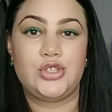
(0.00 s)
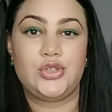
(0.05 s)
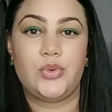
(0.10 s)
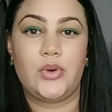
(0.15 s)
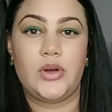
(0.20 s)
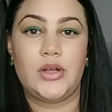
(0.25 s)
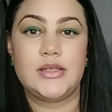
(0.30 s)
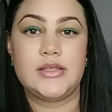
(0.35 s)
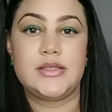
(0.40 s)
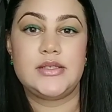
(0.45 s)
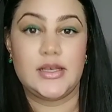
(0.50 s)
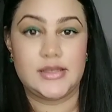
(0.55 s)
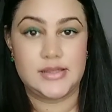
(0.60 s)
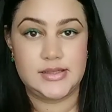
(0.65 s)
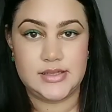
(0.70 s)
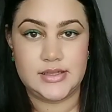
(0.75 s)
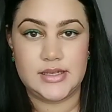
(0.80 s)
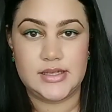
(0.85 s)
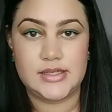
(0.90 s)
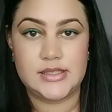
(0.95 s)

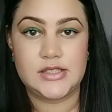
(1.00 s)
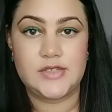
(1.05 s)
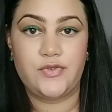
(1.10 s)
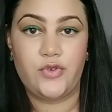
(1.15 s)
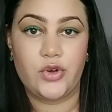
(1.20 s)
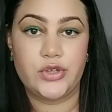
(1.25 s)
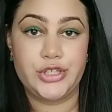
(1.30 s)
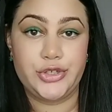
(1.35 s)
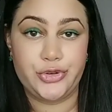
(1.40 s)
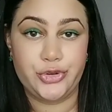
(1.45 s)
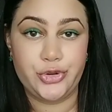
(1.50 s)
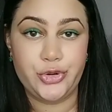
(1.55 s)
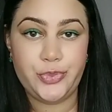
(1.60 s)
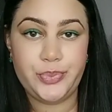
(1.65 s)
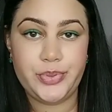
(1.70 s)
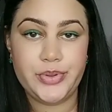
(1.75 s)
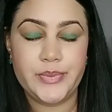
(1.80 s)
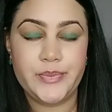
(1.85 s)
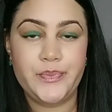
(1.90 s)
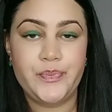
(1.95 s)
sustenance for the group,
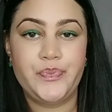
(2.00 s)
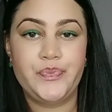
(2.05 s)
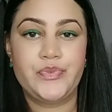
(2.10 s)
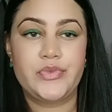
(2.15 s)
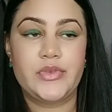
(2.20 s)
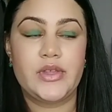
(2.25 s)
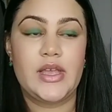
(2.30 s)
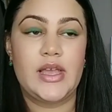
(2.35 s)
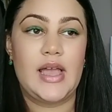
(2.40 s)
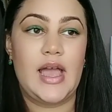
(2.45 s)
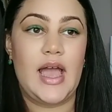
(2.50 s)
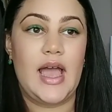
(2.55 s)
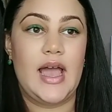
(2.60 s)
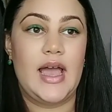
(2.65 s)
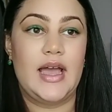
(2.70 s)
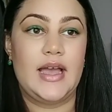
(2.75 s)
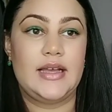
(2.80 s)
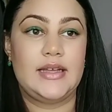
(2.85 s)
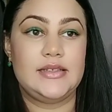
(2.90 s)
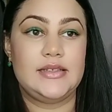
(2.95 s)
and